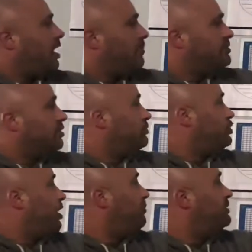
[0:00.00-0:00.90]
Some
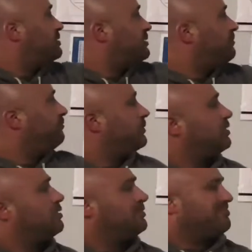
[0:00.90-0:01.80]
jumps,
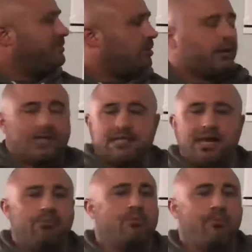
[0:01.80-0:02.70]
any
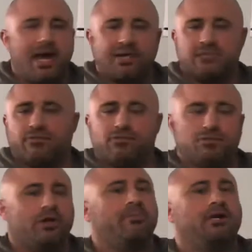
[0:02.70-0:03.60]
type of max effort
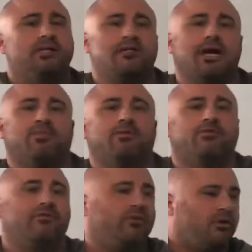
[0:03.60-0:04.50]
jump, any type
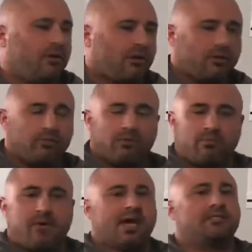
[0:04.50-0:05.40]
of
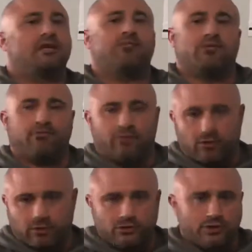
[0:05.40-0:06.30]
max effort
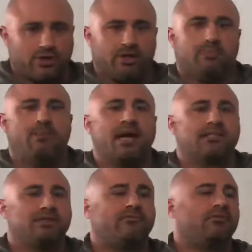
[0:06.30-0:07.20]
vertical jump, max
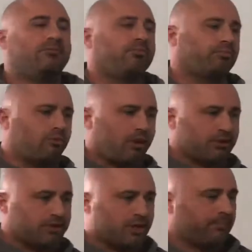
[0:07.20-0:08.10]
effort broad
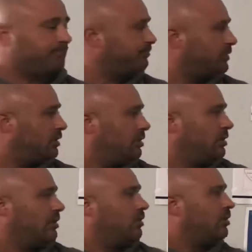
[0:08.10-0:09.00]
jump,
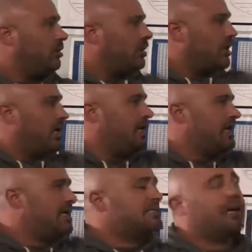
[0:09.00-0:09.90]
and
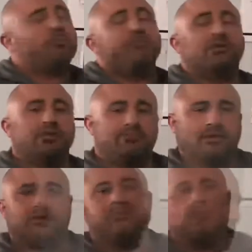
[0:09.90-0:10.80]
any type of Olympic
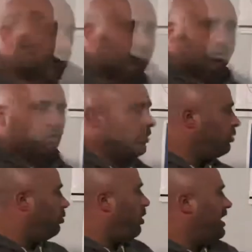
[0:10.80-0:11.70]
lifting as well.
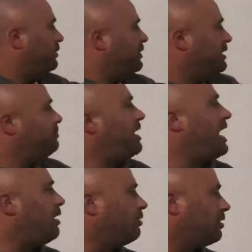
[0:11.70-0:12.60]
Why do we need
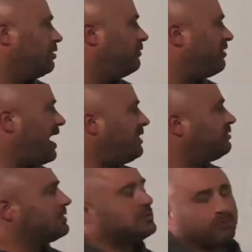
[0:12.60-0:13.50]
power? For
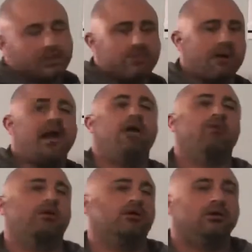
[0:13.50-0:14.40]
athletes, we need
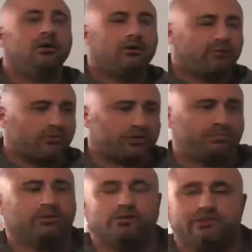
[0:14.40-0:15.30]
power for
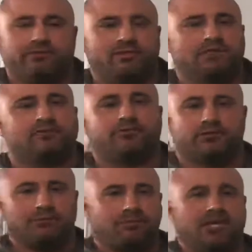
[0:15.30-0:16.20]
explosiveness, for
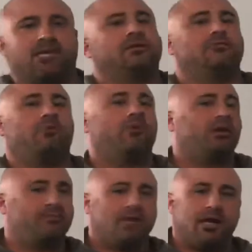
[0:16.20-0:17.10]
speed. We want to
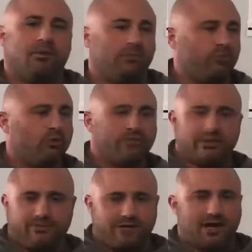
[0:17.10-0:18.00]
be able to move as
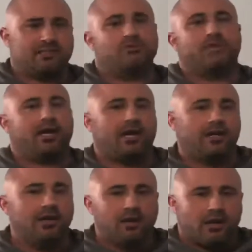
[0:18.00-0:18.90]
fast as we can
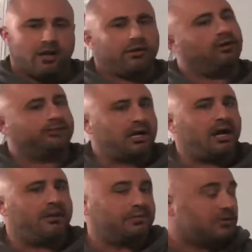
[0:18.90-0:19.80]
at all
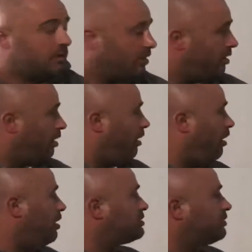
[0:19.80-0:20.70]
times.
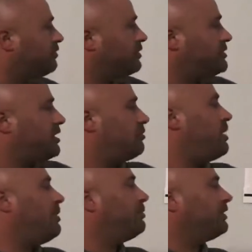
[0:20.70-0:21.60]
Also, for the general
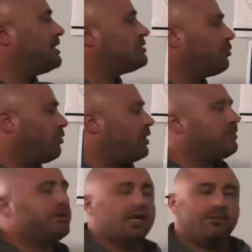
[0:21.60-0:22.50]
population, we want to
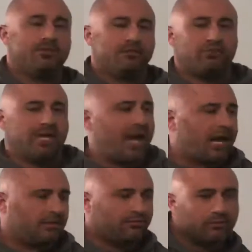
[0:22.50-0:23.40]
be able to react
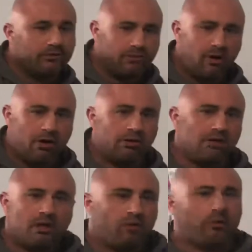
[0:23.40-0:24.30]
if we
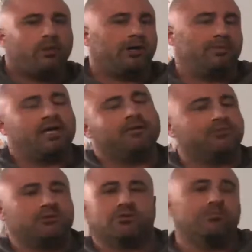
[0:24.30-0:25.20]
fall. We want to be able
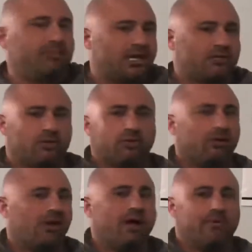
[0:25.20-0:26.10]
to make sure we're
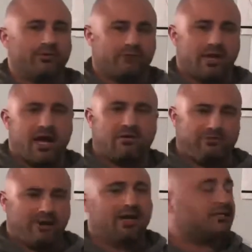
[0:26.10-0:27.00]
able to react
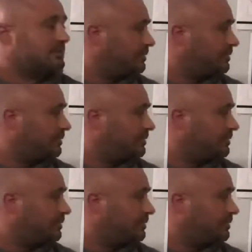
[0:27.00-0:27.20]
fast.